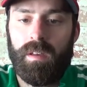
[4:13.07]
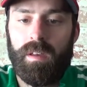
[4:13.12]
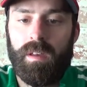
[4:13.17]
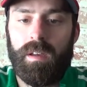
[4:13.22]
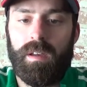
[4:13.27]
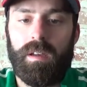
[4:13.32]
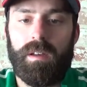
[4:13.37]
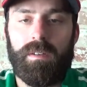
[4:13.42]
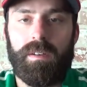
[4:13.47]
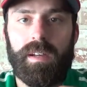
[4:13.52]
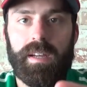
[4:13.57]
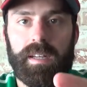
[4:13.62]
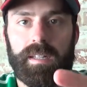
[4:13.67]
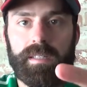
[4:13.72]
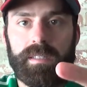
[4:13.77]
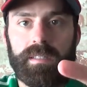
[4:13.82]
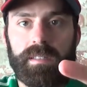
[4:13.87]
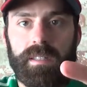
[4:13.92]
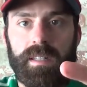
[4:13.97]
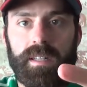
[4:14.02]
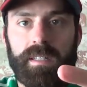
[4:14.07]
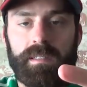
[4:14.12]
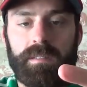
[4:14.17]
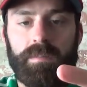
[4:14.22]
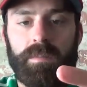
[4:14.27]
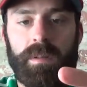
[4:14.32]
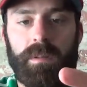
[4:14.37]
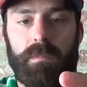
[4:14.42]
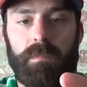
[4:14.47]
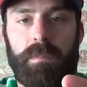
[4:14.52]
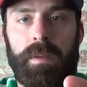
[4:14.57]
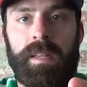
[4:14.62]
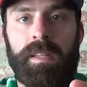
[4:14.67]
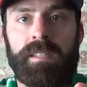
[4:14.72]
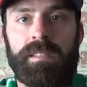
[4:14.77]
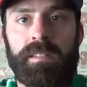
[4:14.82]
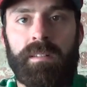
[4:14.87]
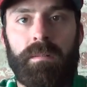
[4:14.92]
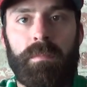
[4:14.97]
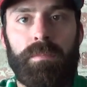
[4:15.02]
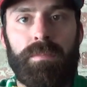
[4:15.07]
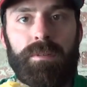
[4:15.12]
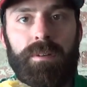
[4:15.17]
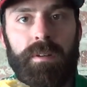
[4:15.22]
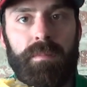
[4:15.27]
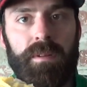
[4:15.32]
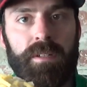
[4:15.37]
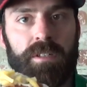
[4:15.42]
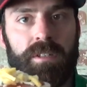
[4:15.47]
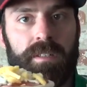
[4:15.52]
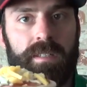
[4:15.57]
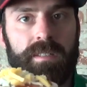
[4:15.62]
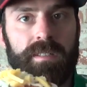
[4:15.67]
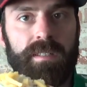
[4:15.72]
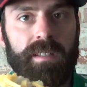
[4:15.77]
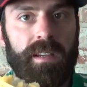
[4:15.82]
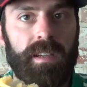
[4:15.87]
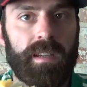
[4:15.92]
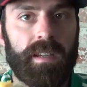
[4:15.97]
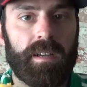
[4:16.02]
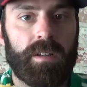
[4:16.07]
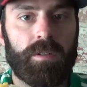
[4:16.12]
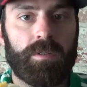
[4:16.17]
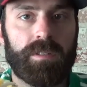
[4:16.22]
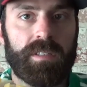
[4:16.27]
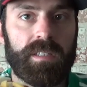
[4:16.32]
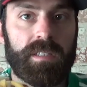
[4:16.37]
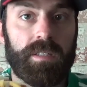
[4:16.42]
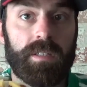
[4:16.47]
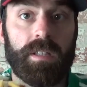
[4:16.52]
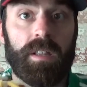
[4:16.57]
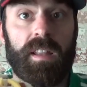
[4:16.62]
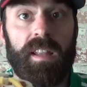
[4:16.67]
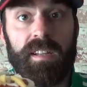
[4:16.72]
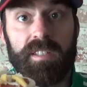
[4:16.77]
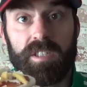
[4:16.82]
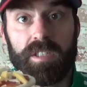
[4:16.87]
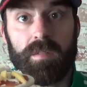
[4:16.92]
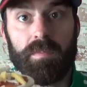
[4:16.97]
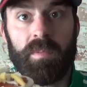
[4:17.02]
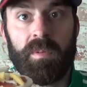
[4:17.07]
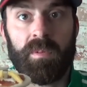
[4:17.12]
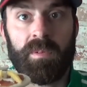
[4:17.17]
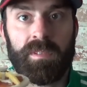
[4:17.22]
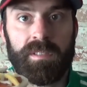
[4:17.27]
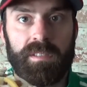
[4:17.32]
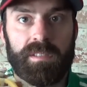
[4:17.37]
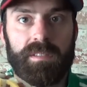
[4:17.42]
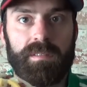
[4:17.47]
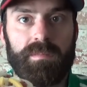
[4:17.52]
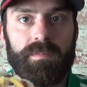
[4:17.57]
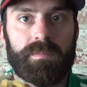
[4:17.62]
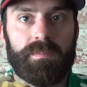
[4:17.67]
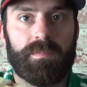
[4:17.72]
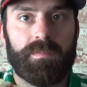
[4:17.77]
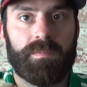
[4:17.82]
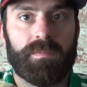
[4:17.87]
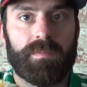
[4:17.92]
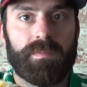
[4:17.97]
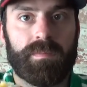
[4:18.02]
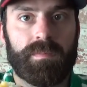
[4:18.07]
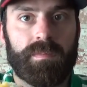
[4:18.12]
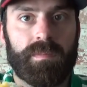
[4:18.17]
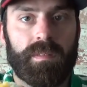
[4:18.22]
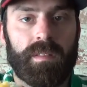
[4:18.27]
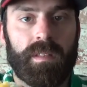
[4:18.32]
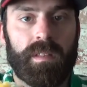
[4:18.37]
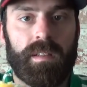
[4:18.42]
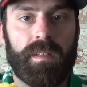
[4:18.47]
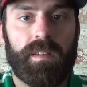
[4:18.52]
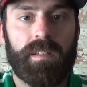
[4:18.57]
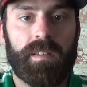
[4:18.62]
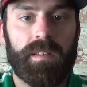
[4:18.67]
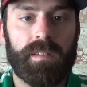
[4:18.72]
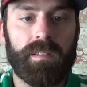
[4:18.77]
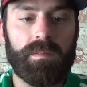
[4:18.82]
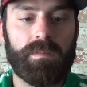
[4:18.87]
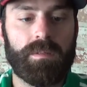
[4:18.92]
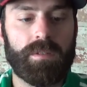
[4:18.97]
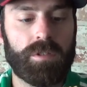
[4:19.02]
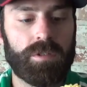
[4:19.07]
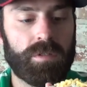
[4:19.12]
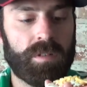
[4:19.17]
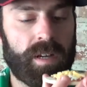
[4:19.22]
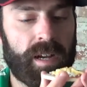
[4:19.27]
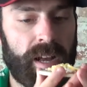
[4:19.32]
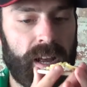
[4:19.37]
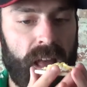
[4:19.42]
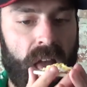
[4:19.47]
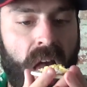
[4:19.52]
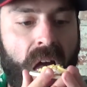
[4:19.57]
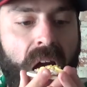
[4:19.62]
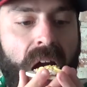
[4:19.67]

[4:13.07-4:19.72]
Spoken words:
Alright, so that's what pizza pretty much looks like according to Lunchables. We'll try it.